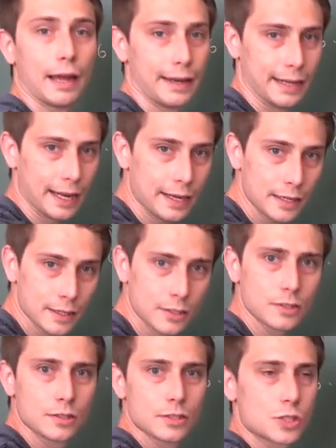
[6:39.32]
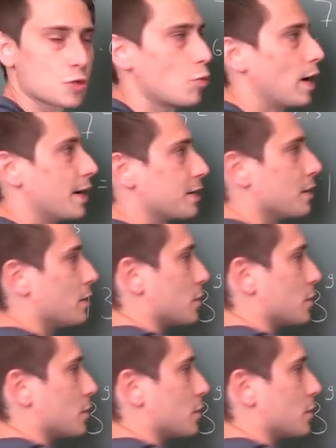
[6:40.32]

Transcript: And then squared.